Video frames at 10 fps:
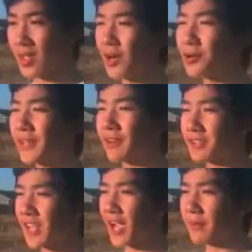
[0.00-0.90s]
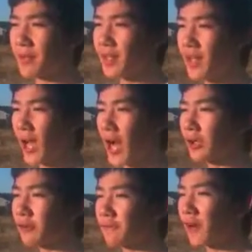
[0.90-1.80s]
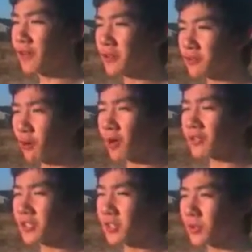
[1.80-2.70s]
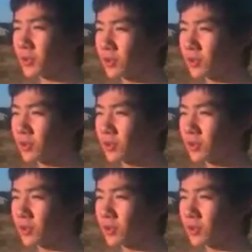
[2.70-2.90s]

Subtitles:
Oh dearest Hymen, how your father wrongs you.